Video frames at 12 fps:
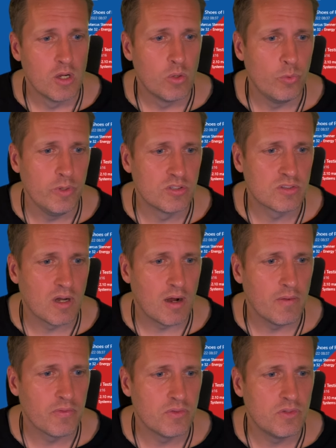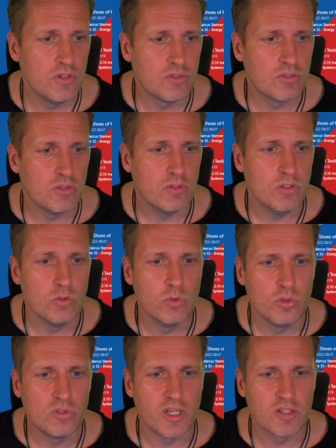we start this
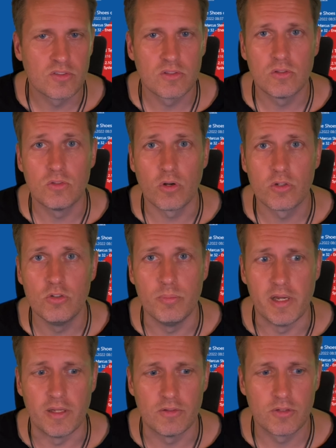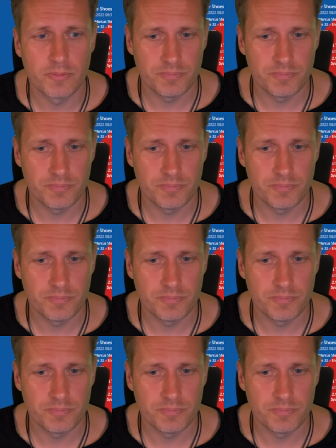new test document.